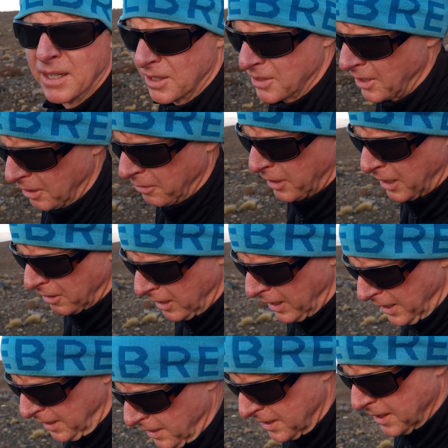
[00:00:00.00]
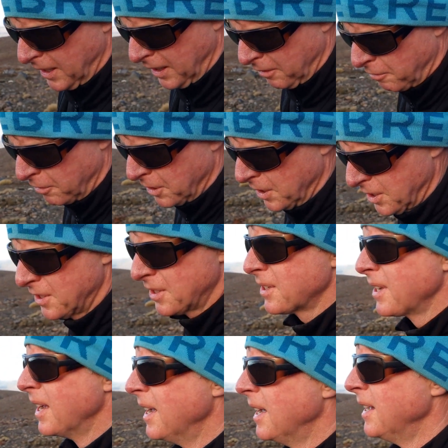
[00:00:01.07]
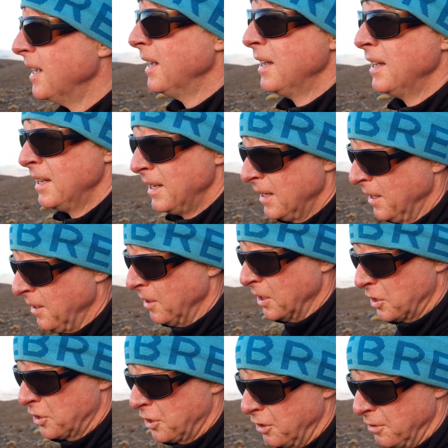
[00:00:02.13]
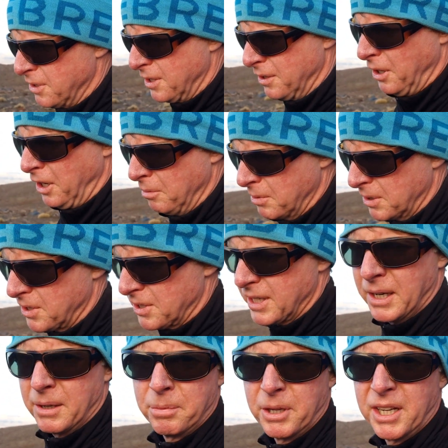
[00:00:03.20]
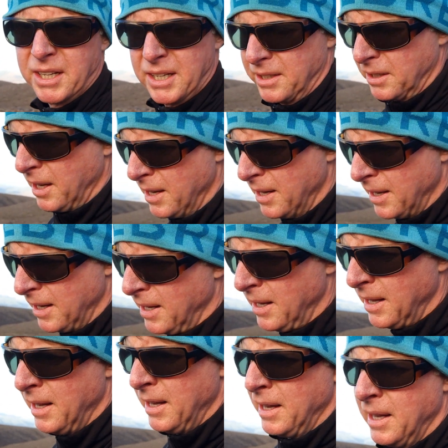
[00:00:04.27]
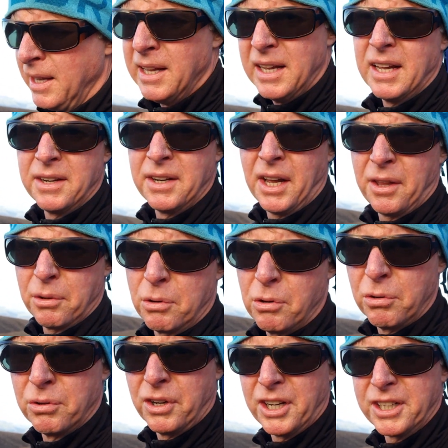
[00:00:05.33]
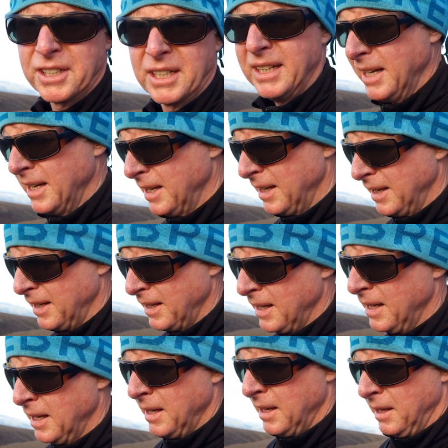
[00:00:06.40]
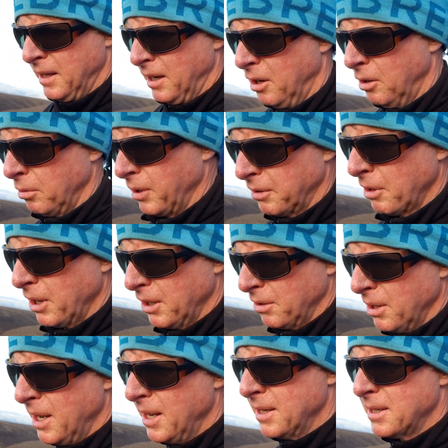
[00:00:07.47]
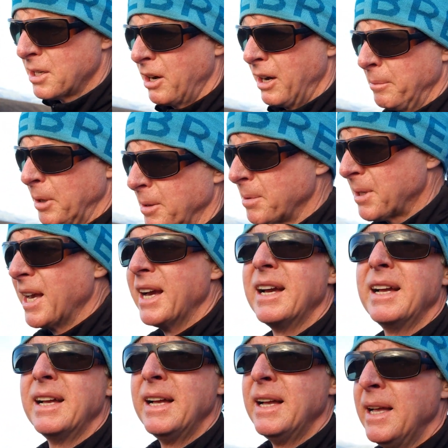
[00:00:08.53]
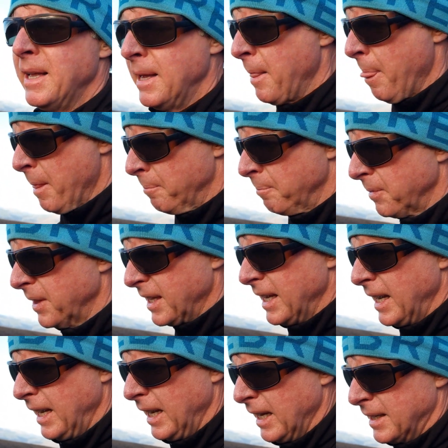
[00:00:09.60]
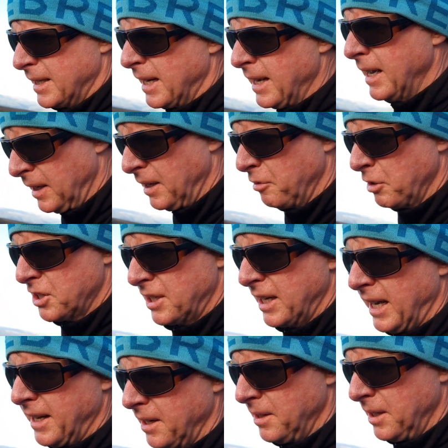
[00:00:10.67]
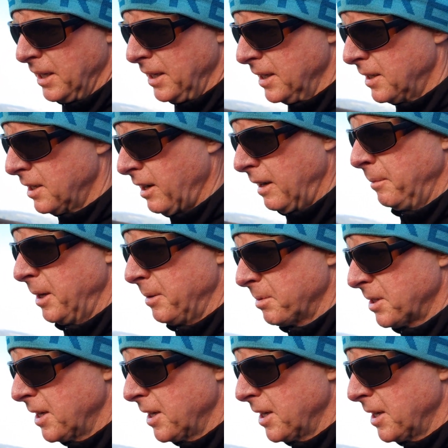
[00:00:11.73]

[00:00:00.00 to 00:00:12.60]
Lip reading: So I calculated for this shoot tonight, which is going to be another all-nighter, a holy grail time lapse, that if I started the time lapse